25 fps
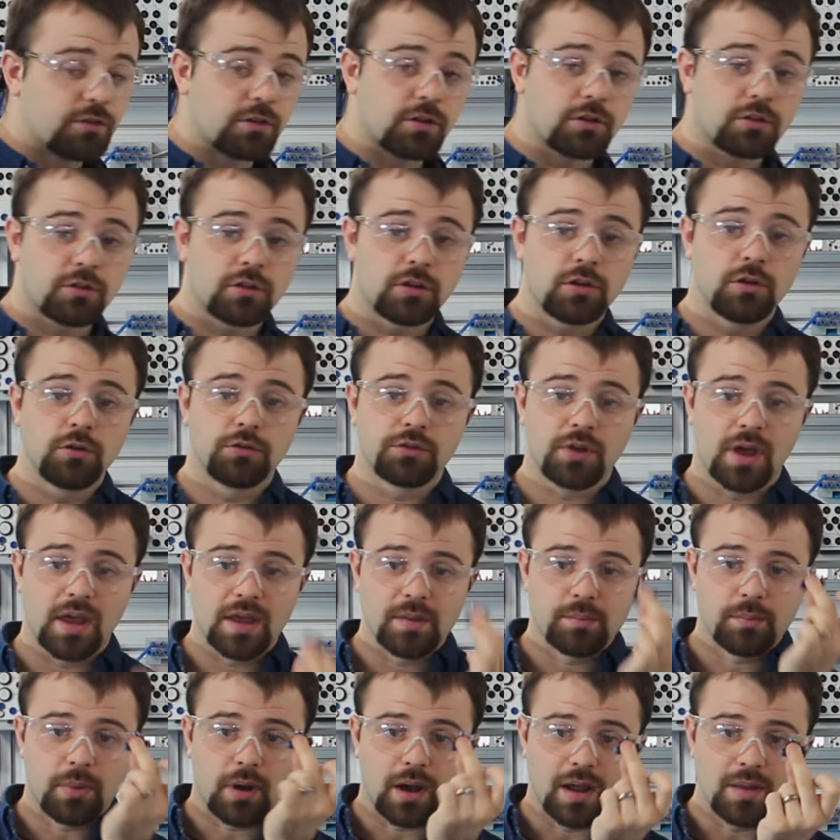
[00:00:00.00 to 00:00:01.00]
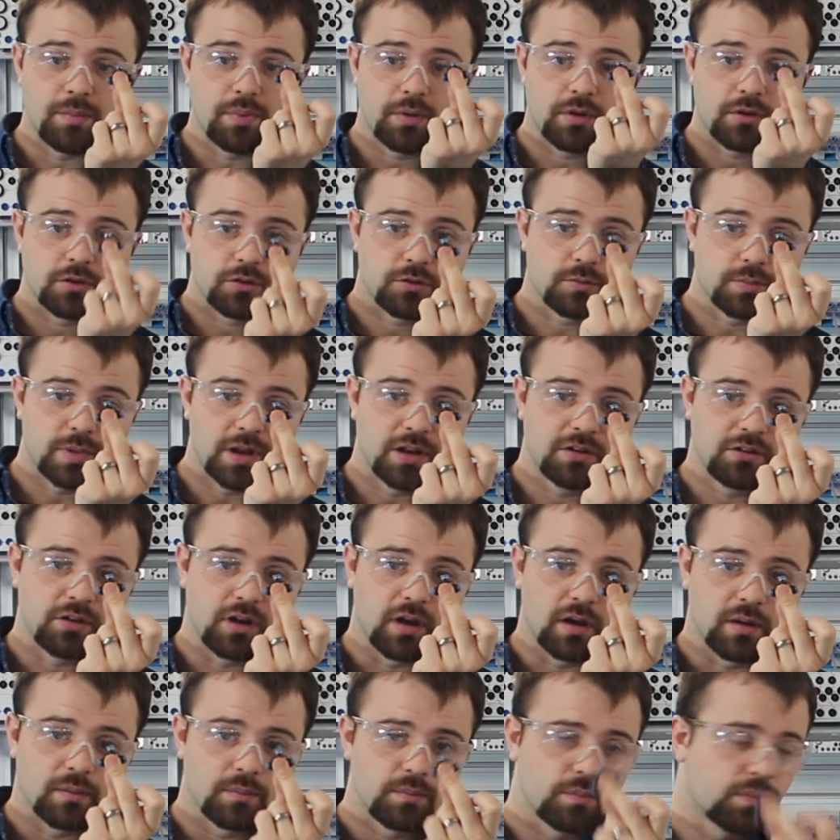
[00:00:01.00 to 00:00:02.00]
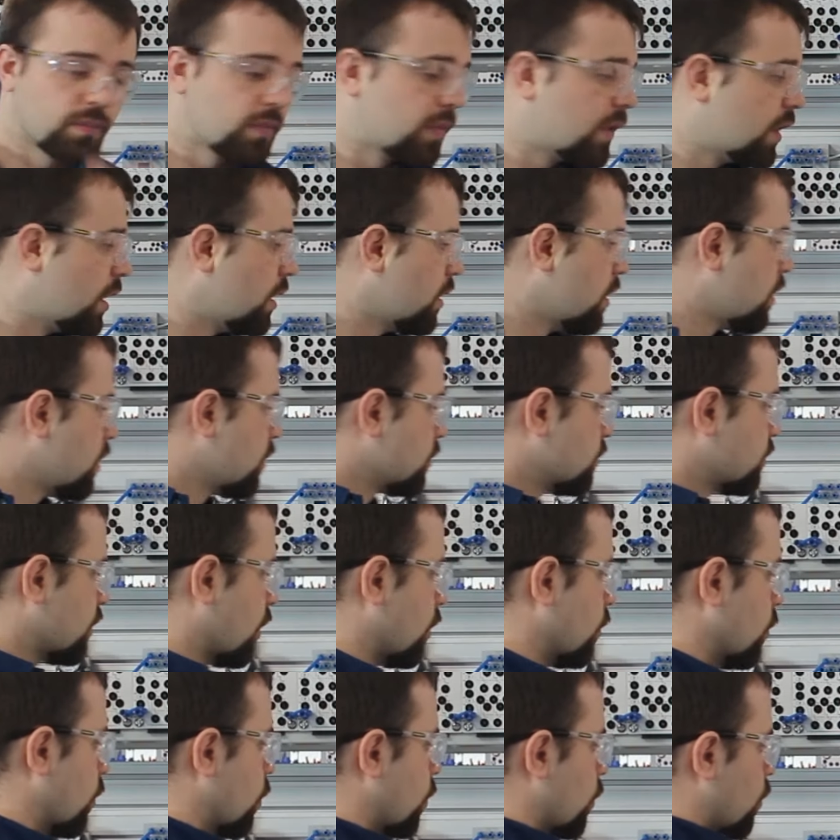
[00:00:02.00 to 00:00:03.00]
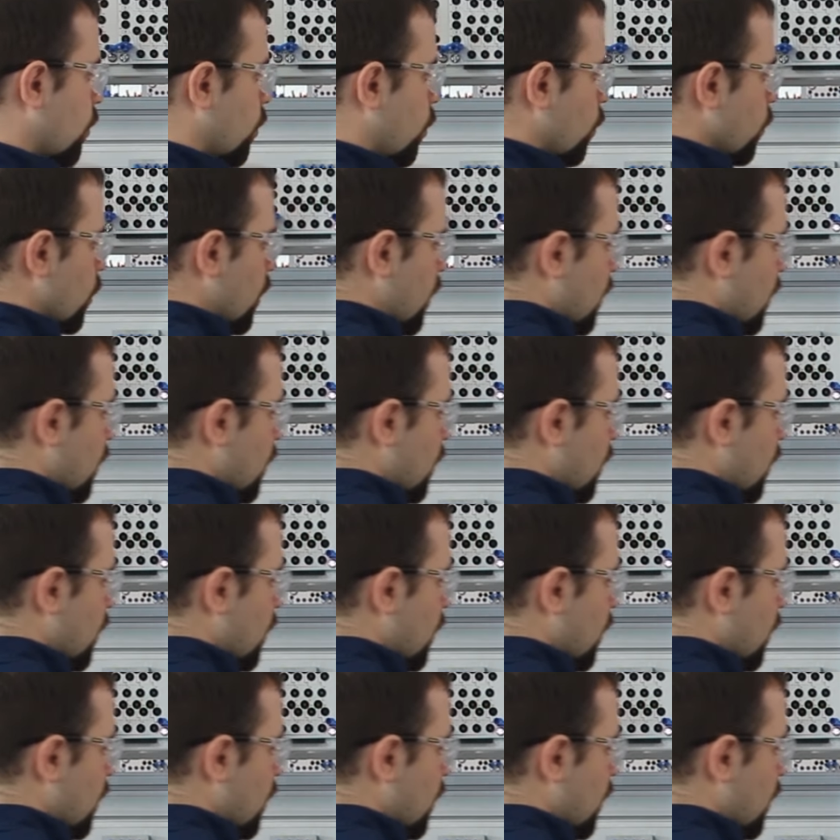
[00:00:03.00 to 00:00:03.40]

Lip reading: for us to use a pipe splitter. So all